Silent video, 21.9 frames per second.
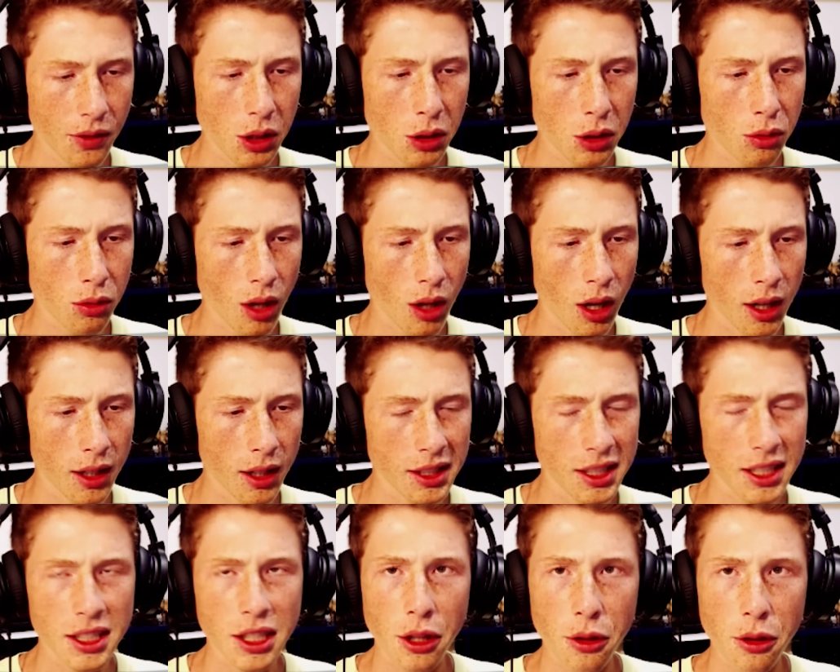
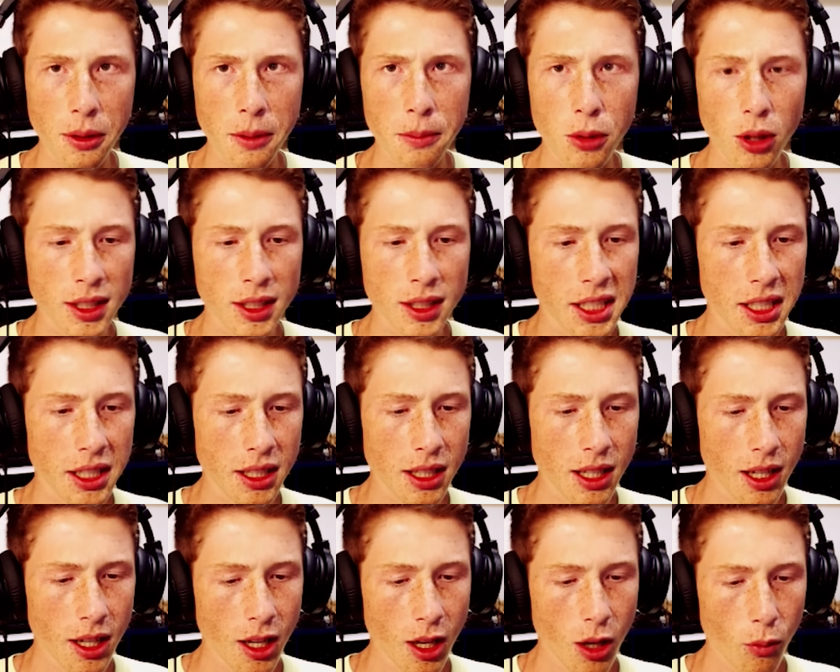63 books
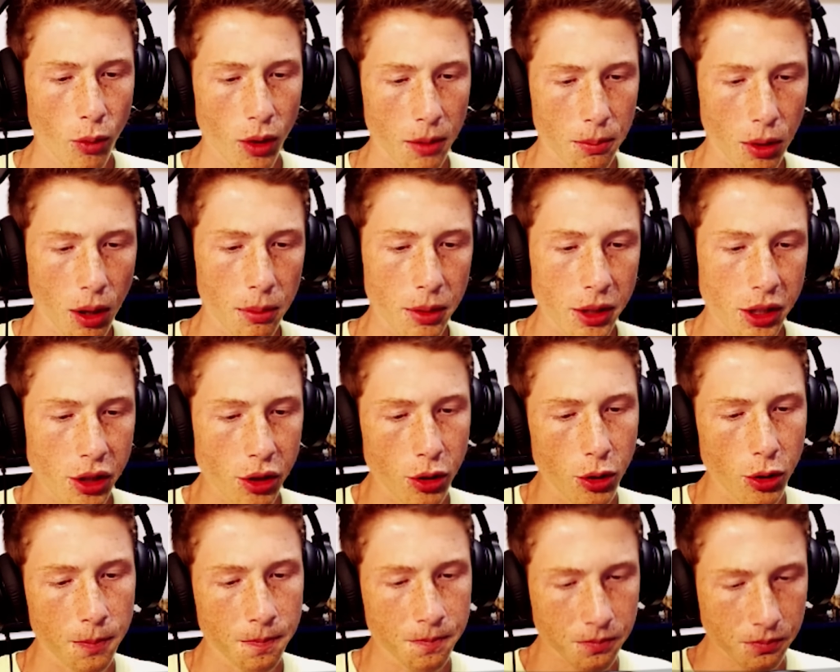here. We can probably
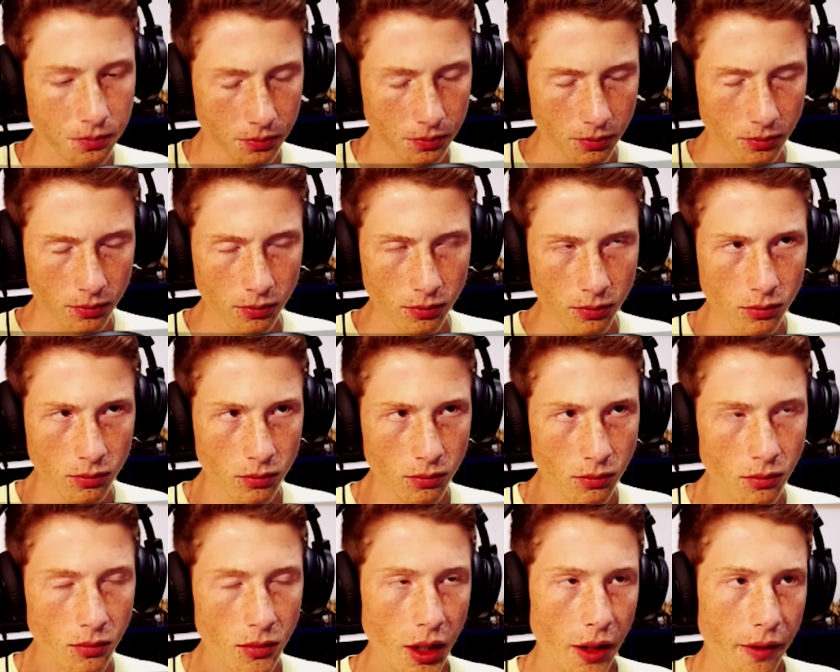do
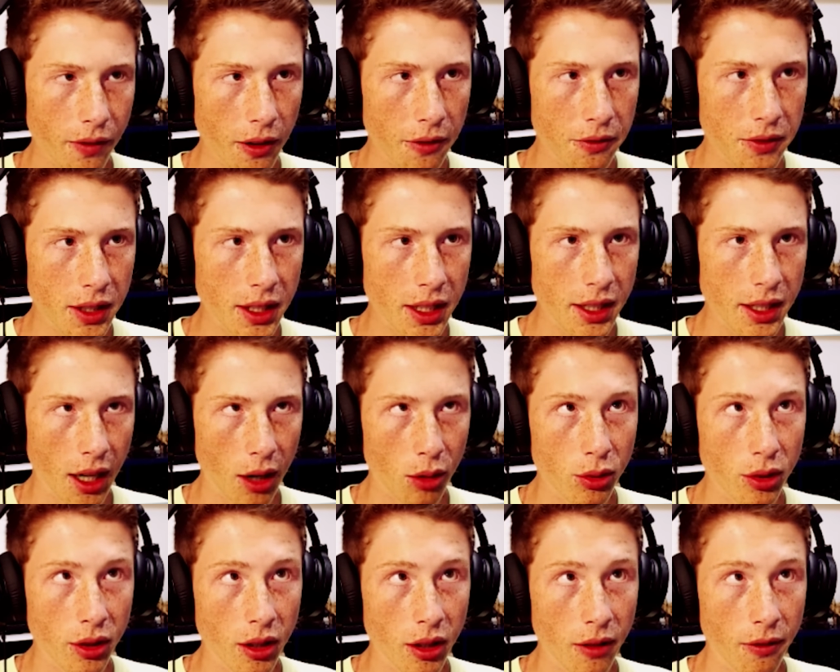50
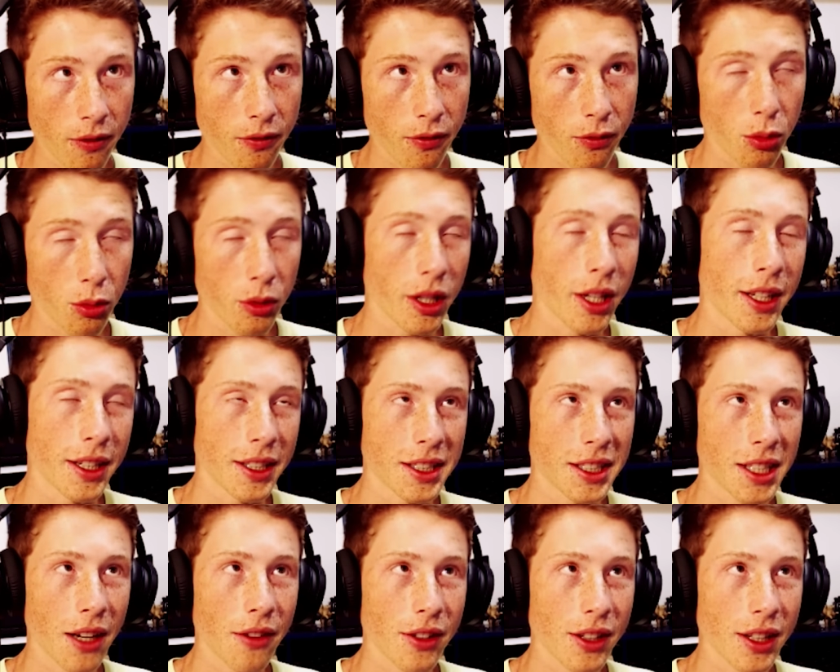down to
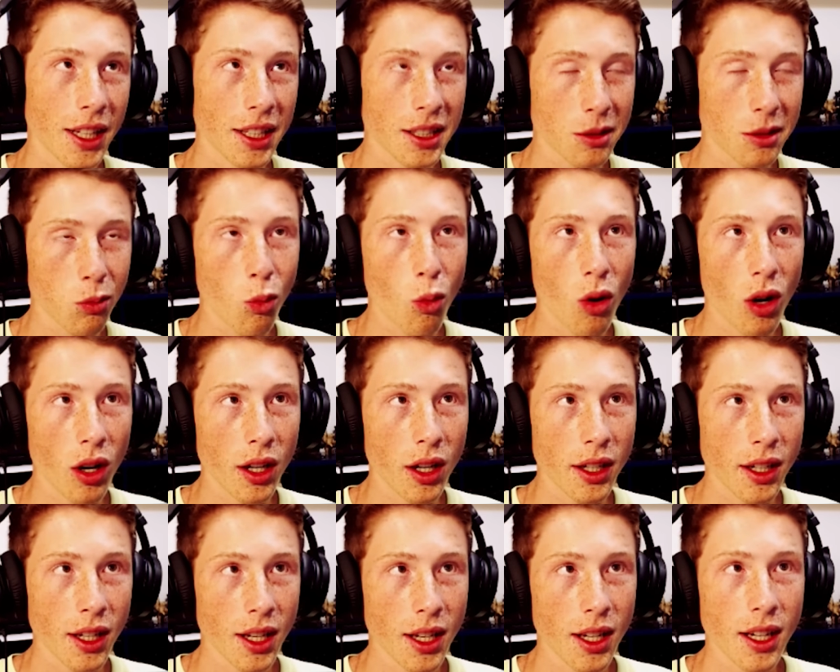47, that's
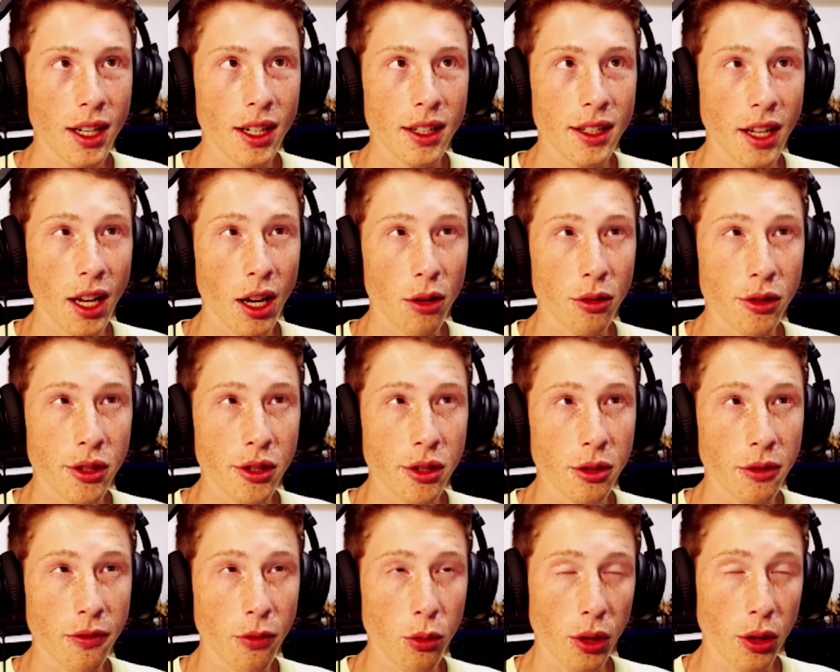1, down
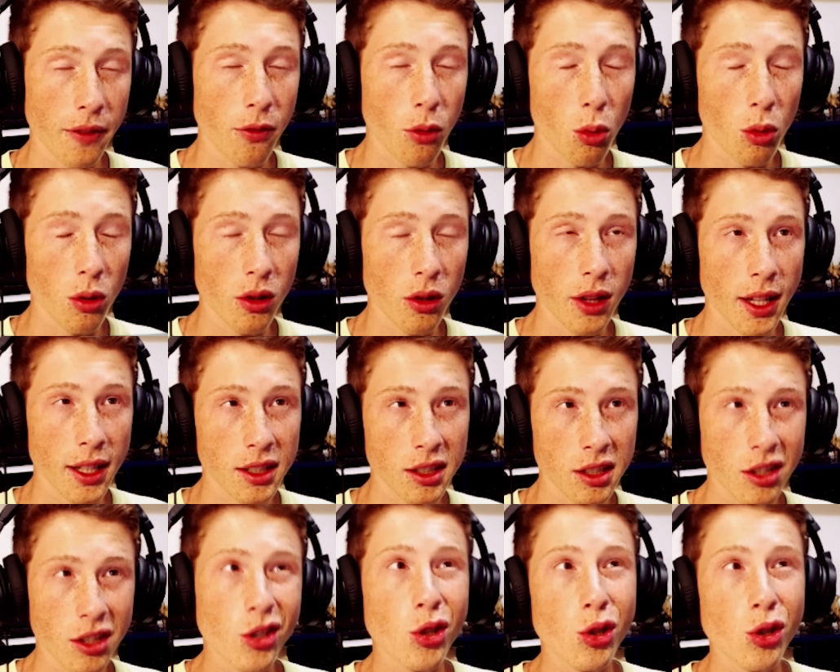to 44,
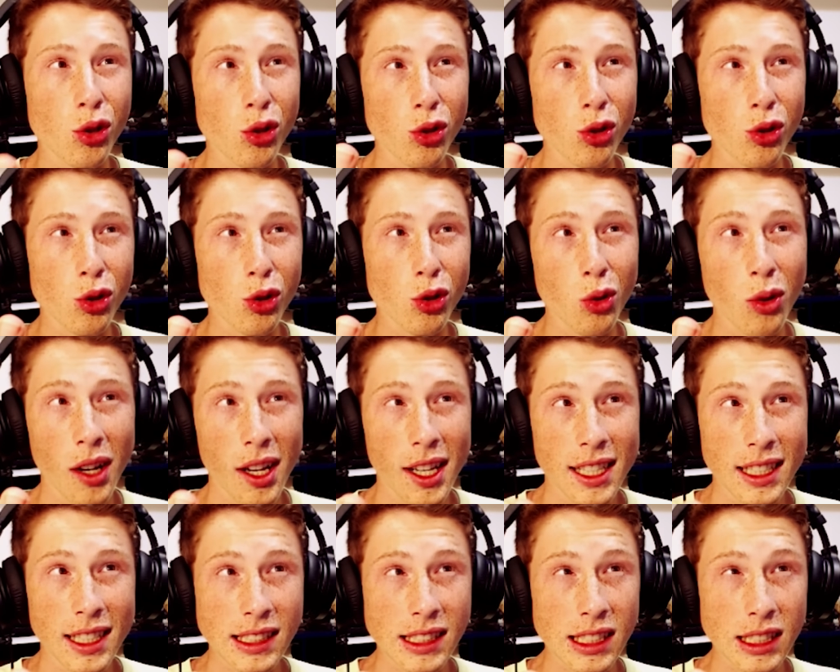that's 2,
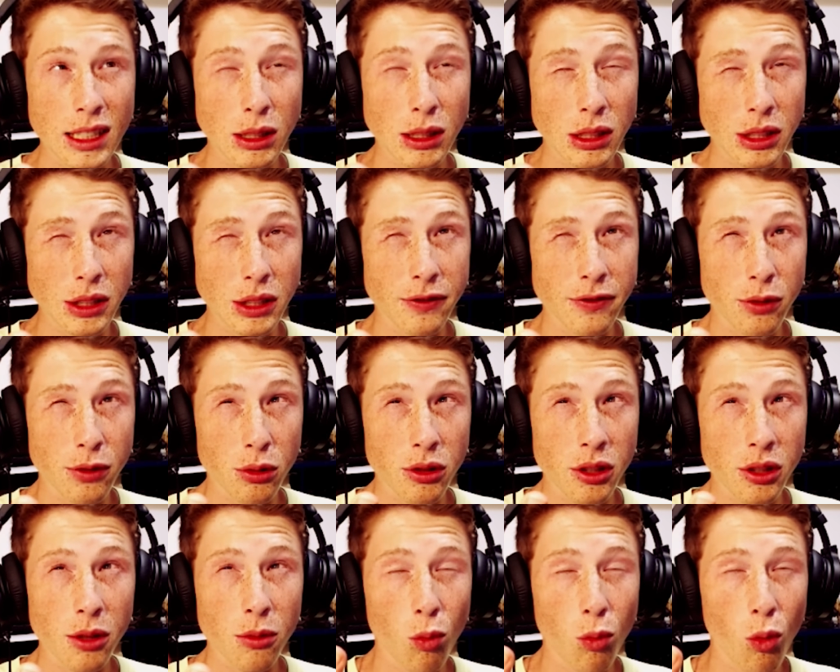down to
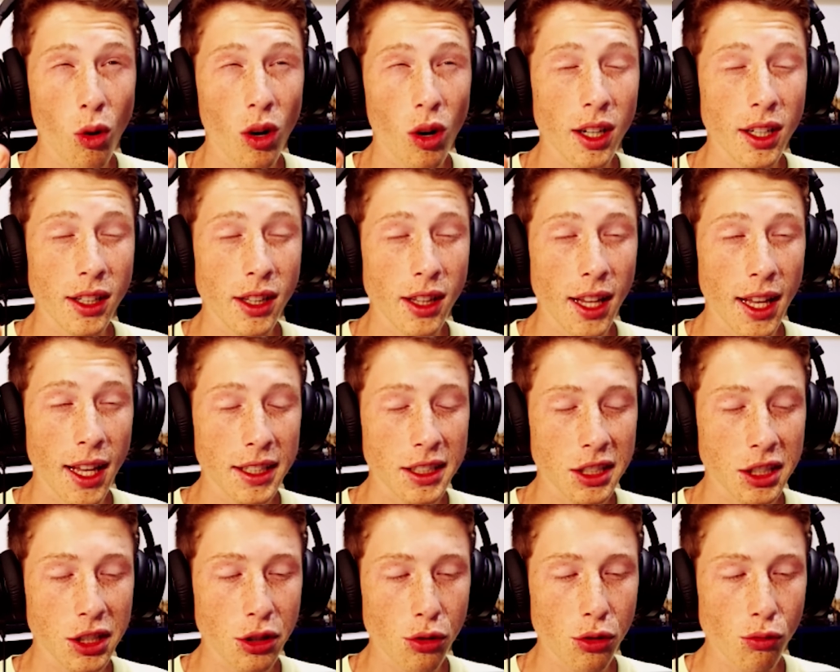41,
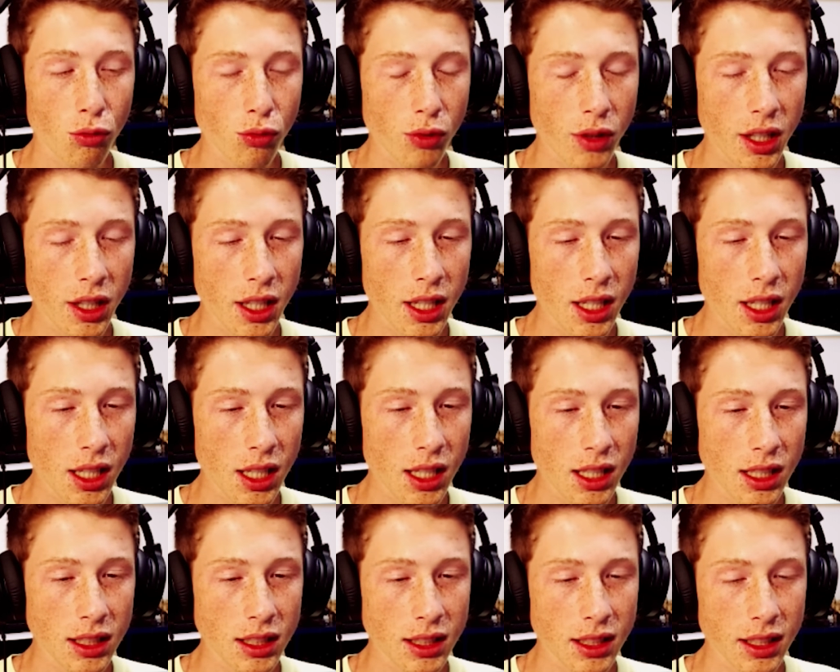that's
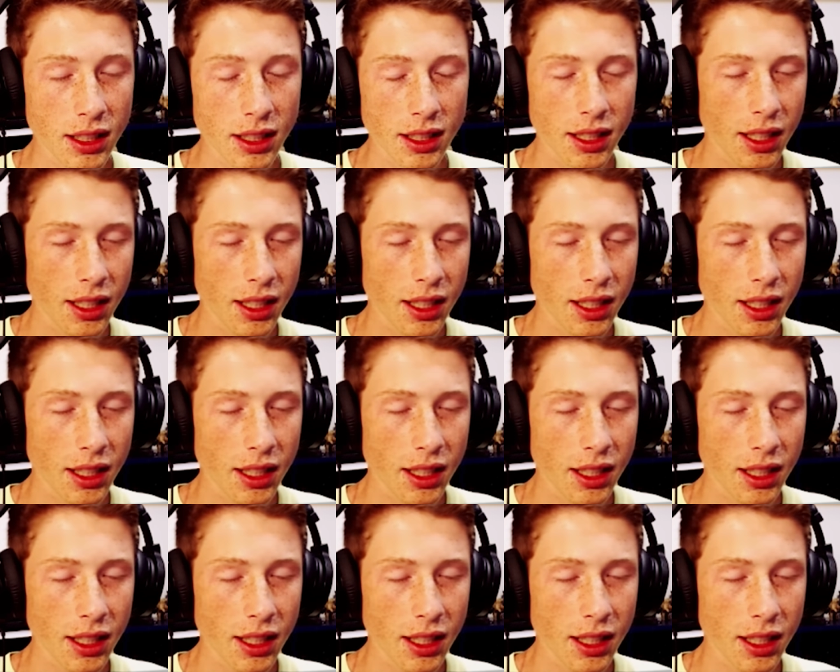3.